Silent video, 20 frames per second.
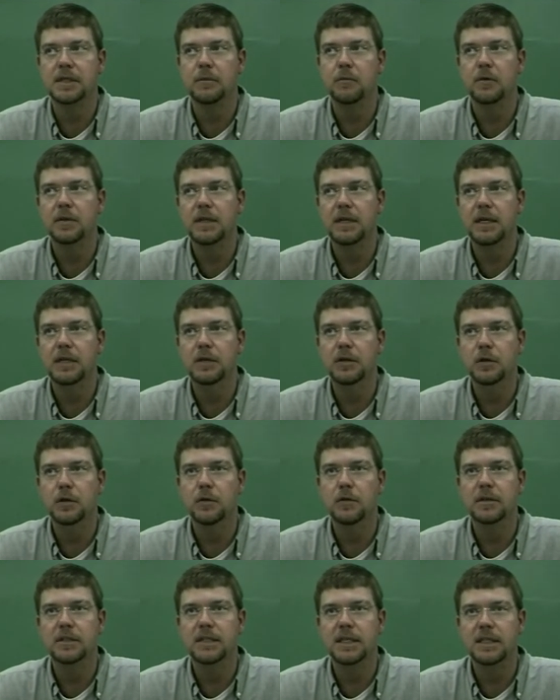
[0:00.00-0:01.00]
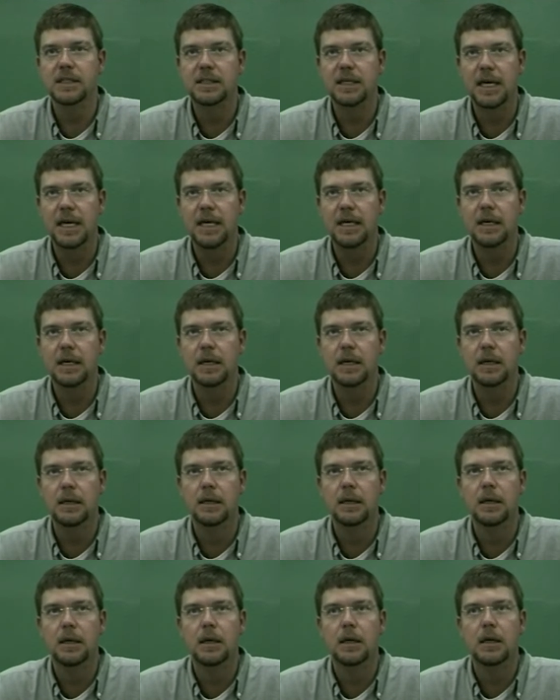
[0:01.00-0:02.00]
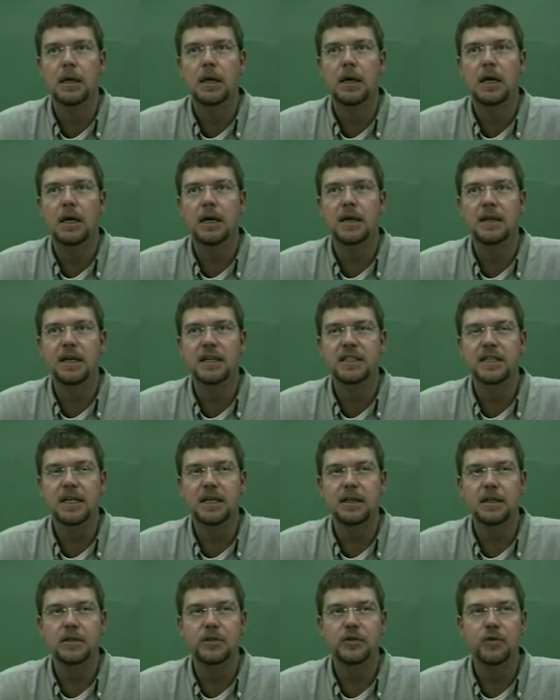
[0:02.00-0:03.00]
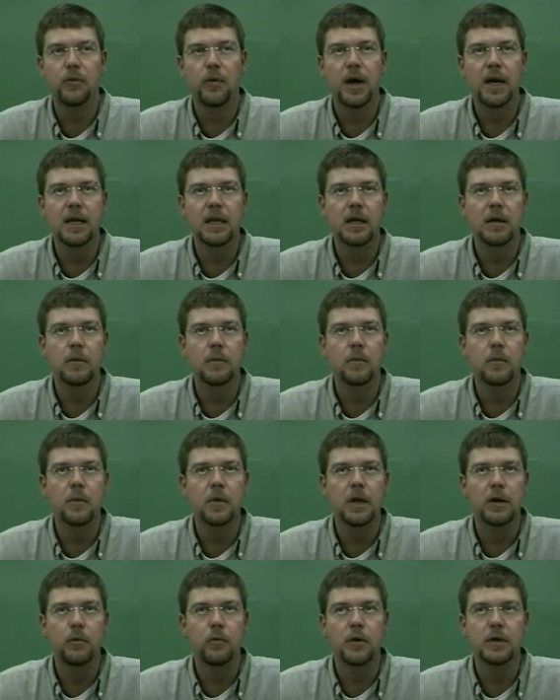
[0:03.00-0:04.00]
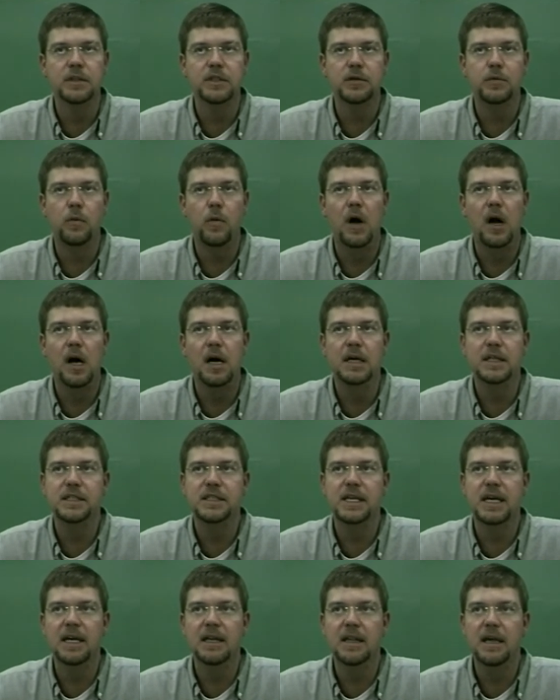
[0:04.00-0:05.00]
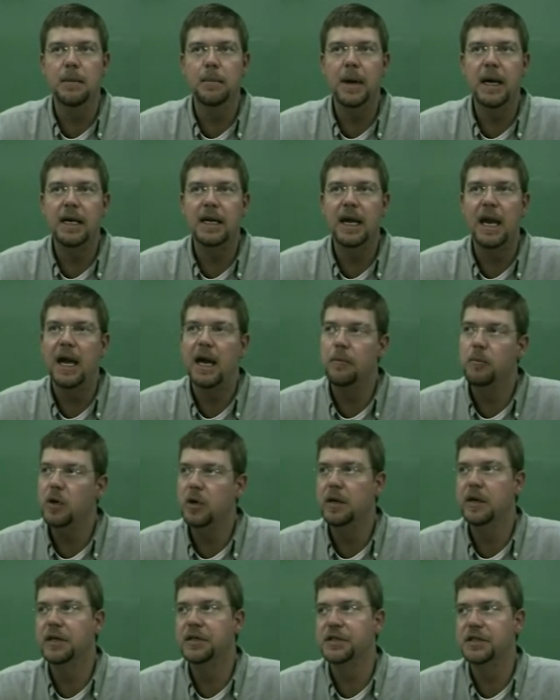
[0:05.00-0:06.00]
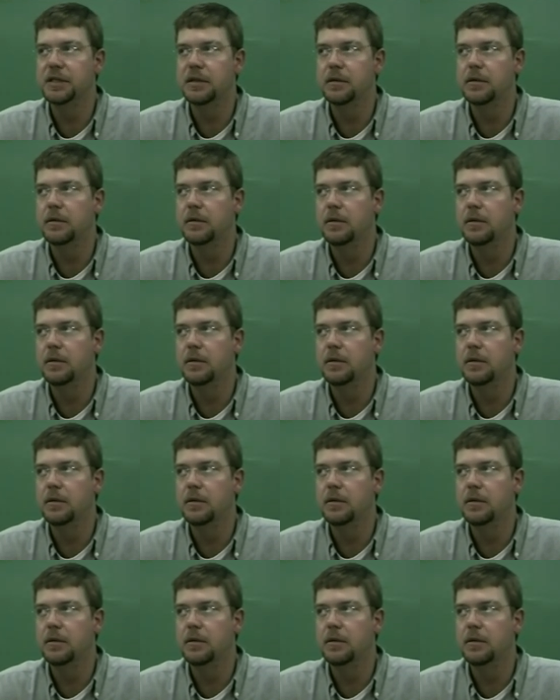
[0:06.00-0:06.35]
And what they do is they take it, and they take these uranium enriched rods and they make ammunition